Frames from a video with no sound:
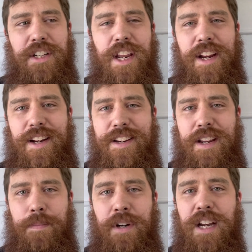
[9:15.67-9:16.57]
digging
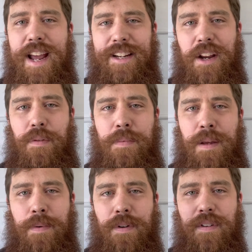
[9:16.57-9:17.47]
deep, connecting with
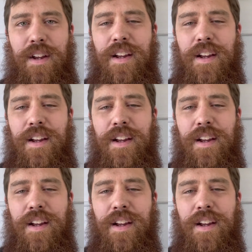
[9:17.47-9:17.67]
people,